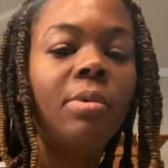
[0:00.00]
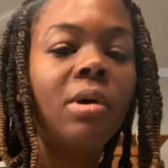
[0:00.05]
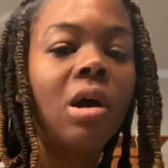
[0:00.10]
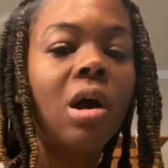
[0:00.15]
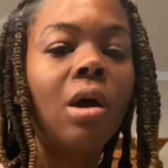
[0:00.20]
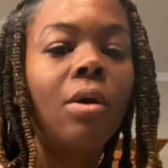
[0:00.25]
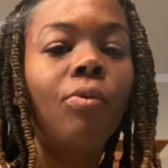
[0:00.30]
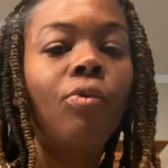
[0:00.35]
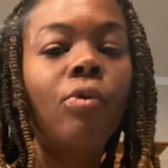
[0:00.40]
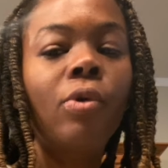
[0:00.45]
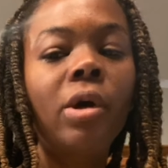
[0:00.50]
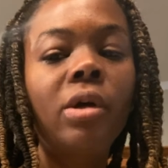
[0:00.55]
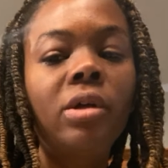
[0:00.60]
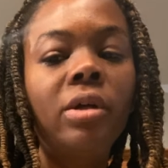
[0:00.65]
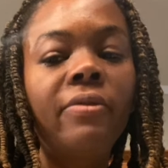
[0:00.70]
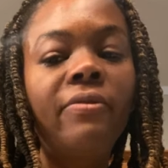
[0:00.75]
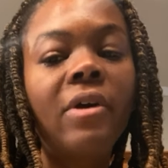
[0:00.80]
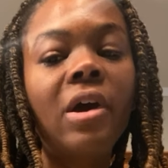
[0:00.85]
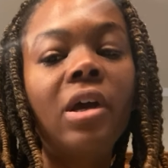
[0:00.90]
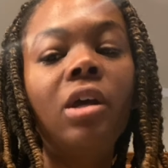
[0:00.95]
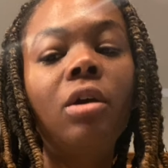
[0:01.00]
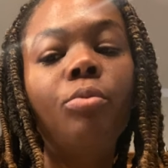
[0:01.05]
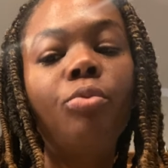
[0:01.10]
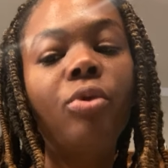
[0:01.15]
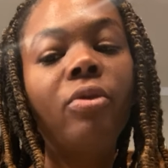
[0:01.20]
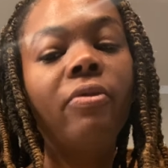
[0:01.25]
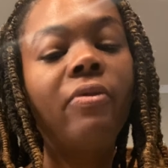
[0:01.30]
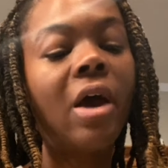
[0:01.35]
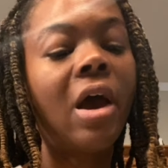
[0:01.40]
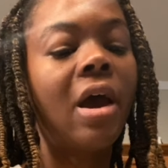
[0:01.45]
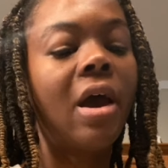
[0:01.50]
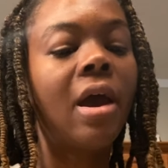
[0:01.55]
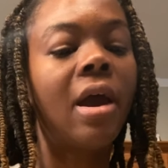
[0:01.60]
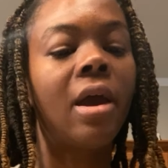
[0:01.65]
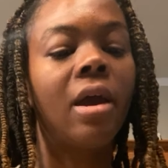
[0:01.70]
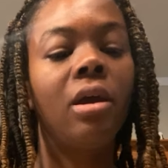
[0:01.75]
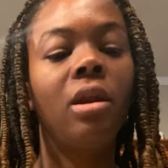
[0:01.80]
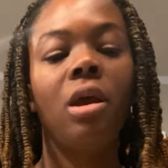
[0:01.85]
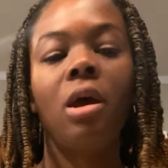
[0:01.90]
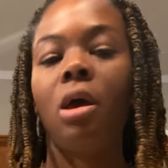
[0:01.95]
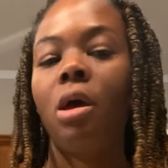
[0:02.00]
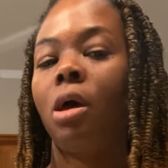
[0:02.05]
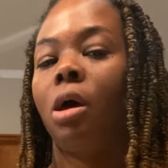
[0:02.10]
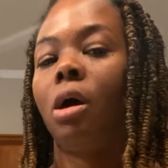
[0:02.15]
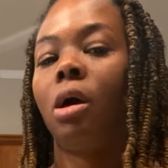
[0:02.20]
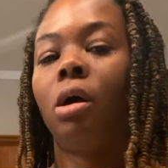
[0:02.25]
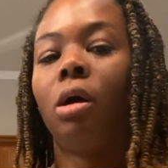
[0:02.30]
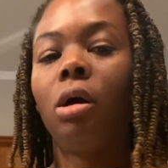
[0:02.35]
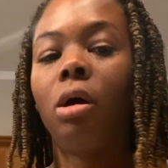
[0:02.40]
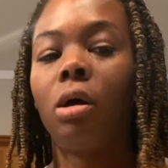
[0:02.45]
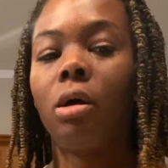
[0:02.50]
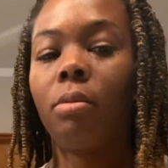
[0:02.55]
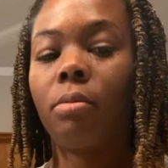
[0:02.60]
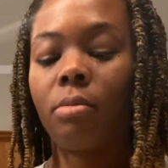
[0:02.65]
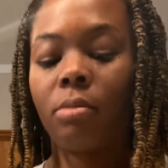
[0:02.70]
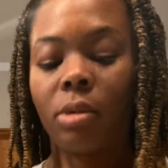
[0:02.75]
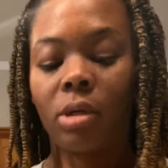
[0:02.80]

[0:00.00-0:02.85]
but I want, if I can provide um,